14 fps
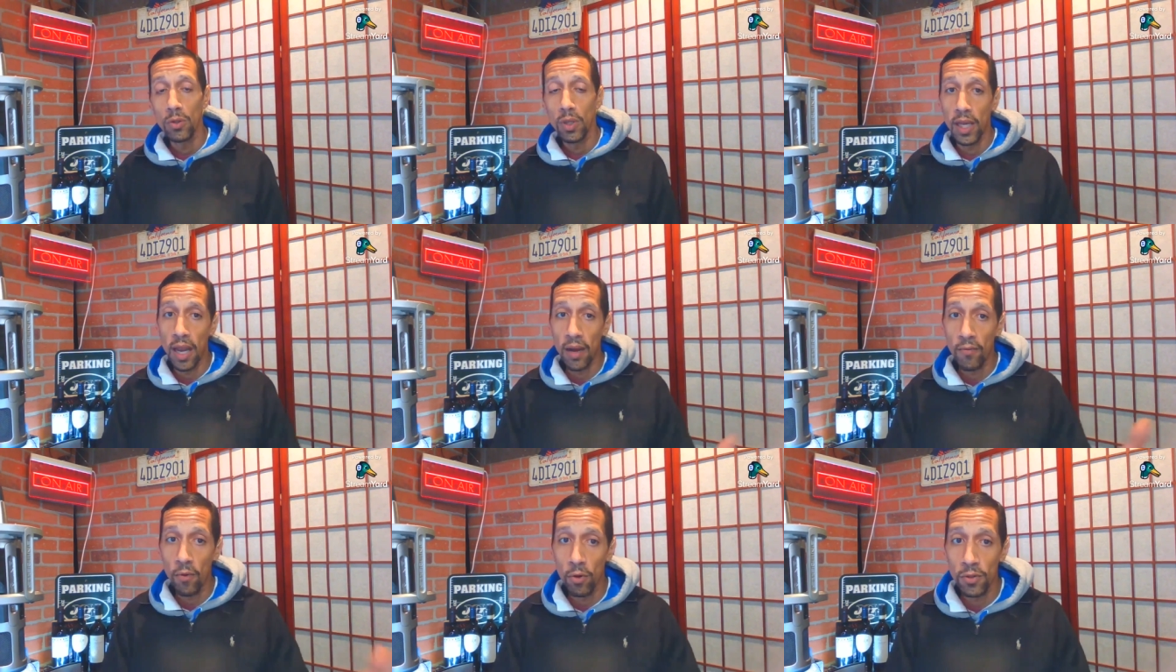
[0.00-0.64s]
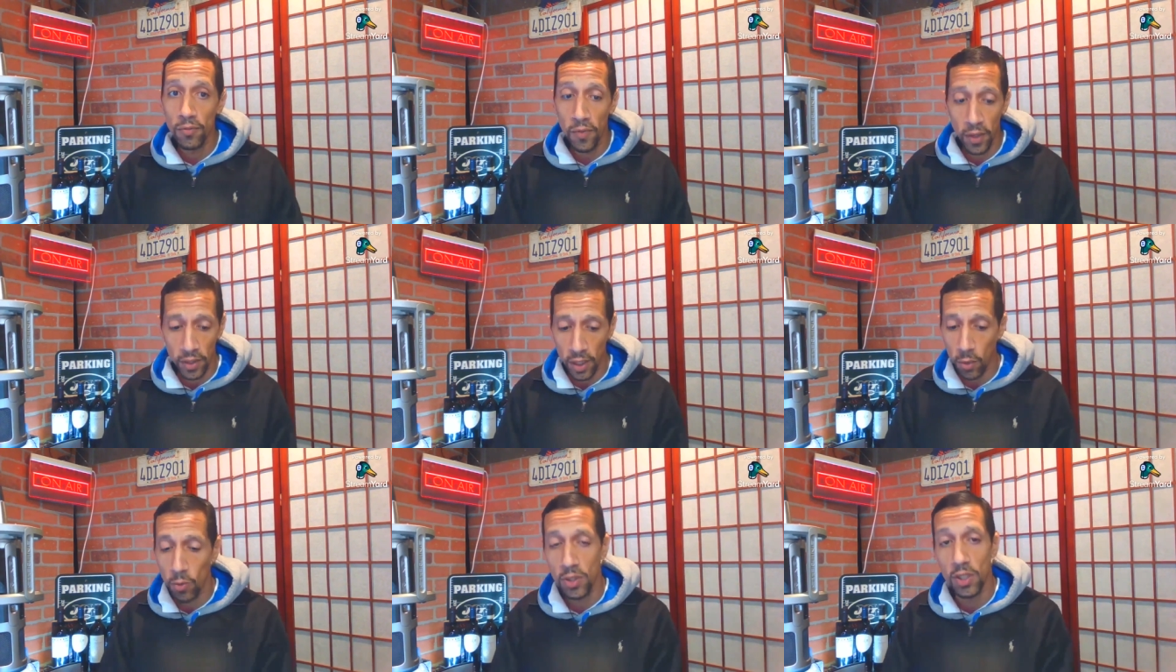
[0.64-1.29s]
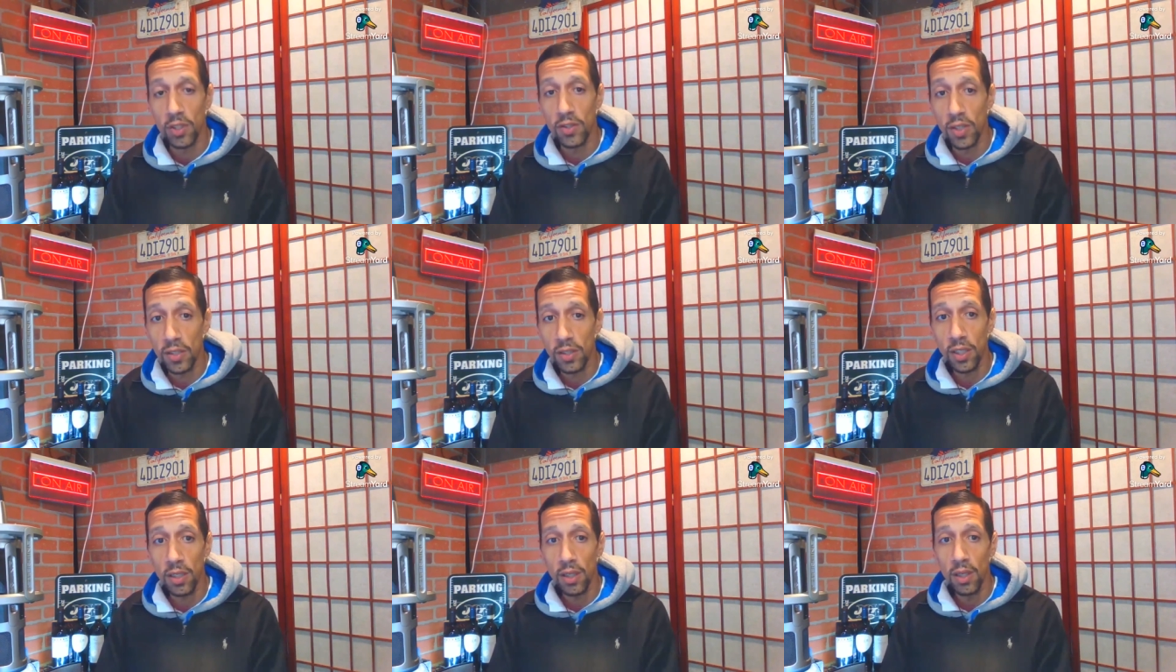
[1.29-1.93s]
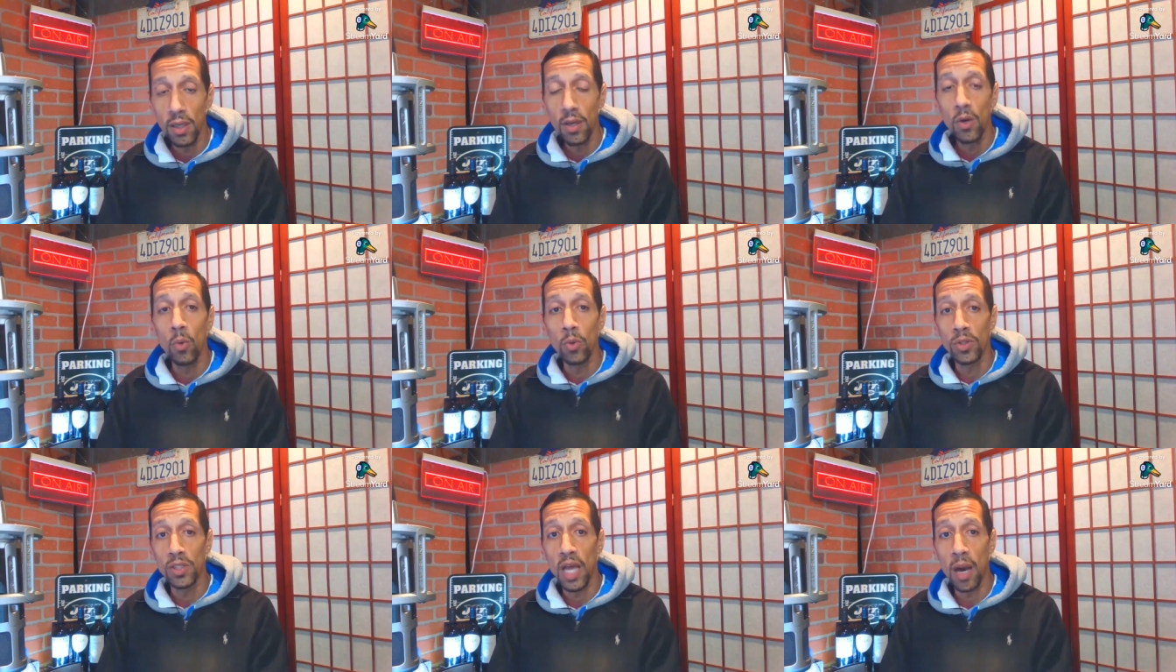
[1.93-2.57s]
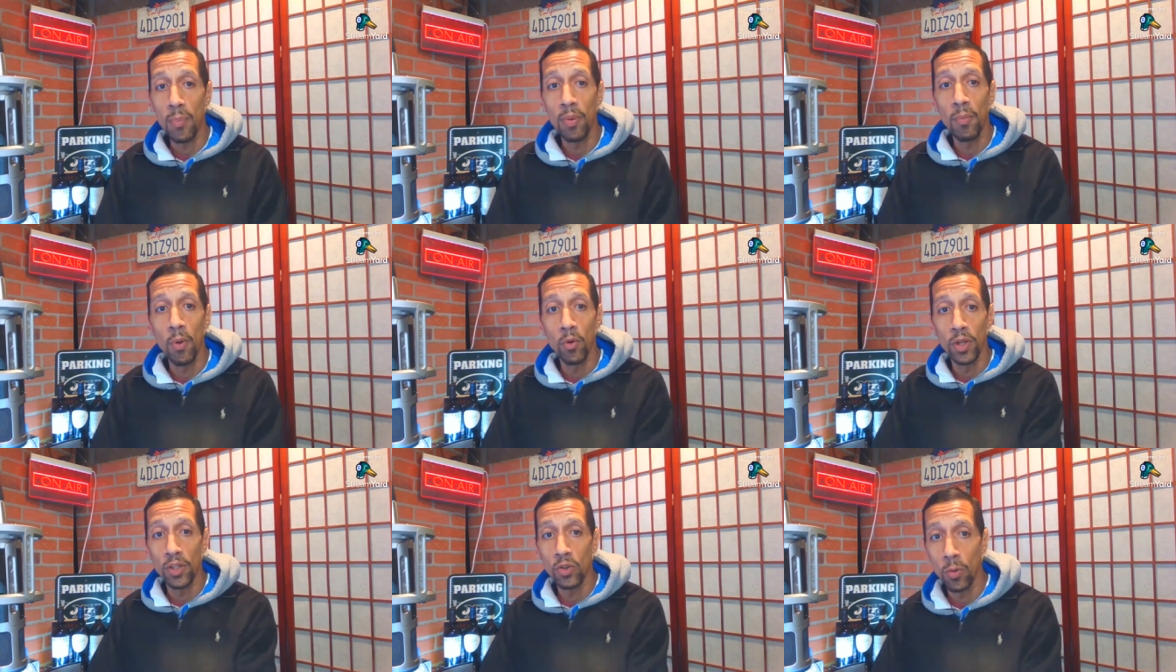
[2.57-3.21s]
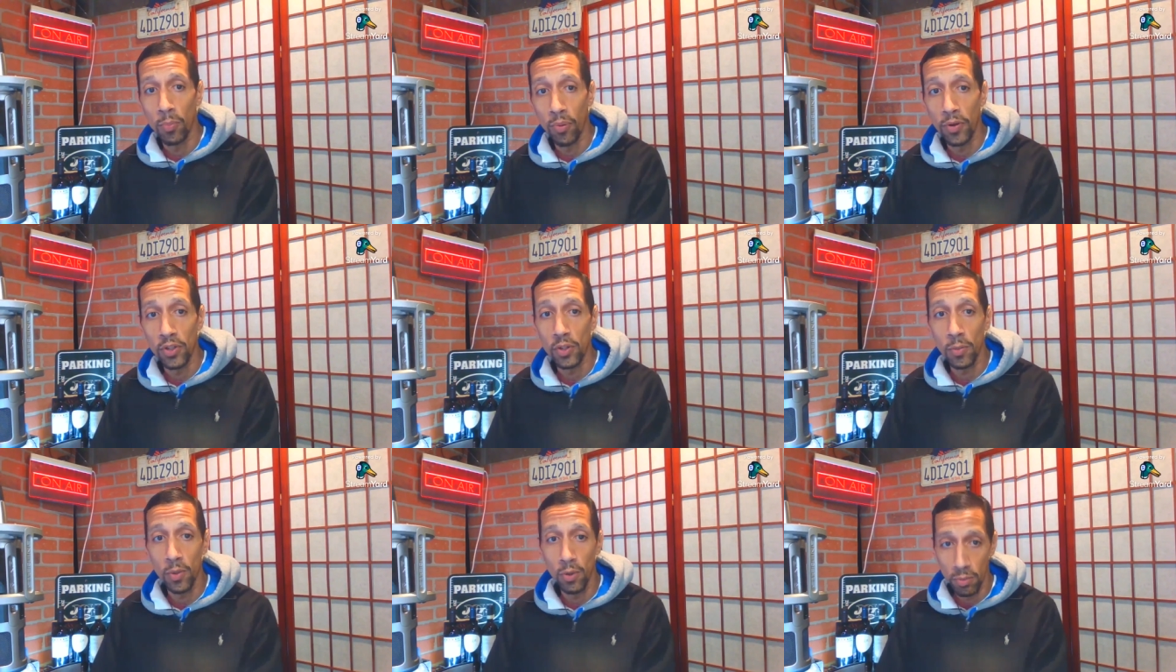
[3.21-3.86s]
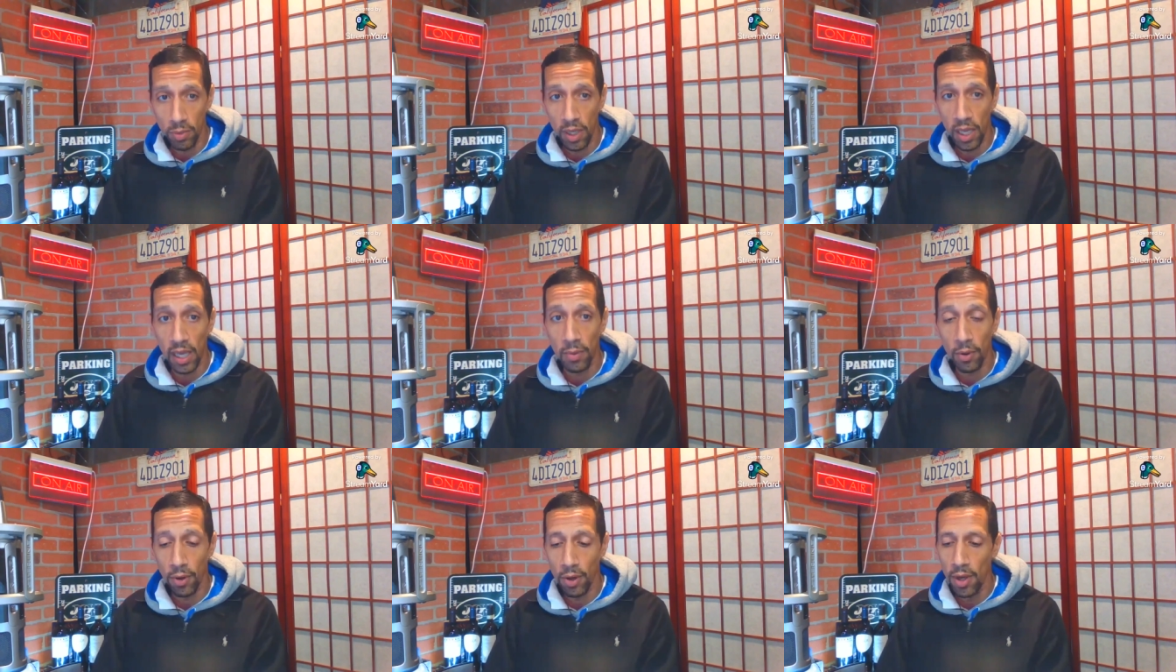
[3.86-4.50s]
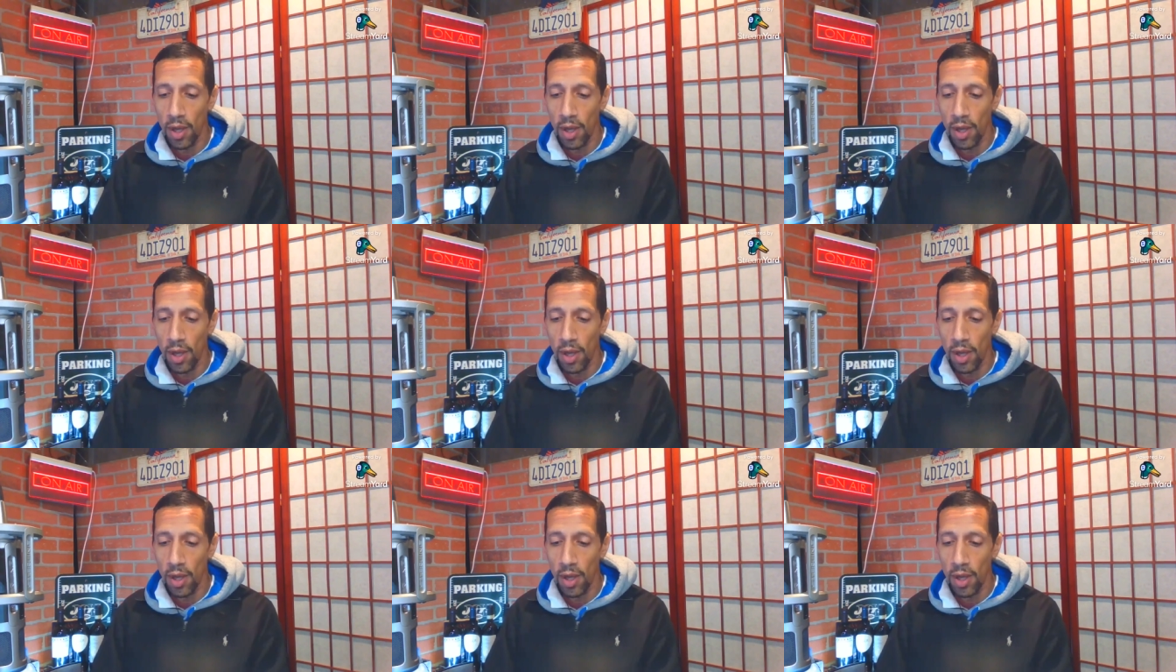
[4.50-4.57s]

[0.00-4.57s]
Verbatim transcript: And at Roosevelt, there was an assistant who was now promoted to a principal, neighbor,